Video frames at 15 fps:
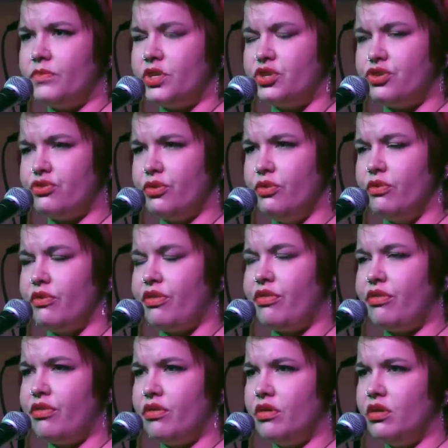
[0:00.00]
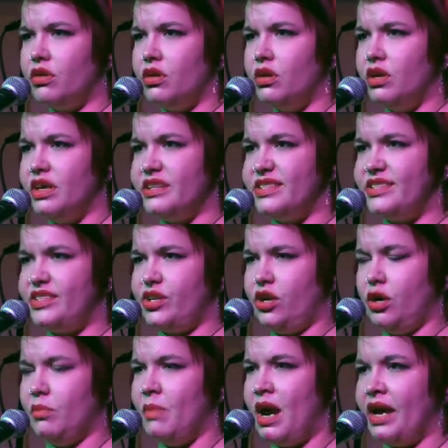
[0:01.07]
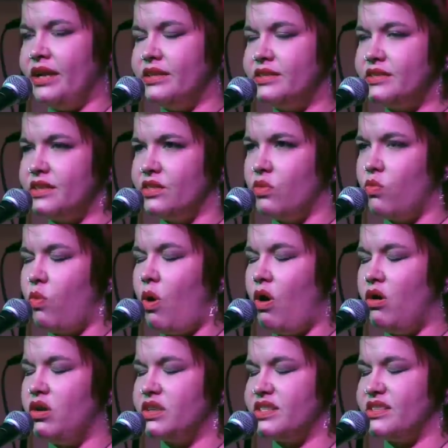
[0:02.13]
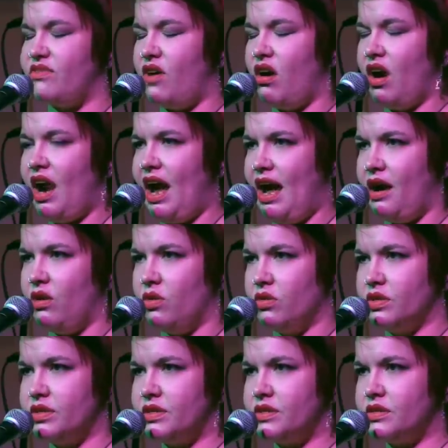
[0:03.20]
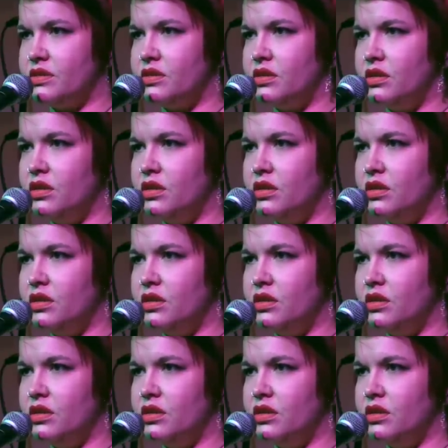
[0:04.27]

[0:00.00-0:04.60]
The truth is termites in the walls of our house.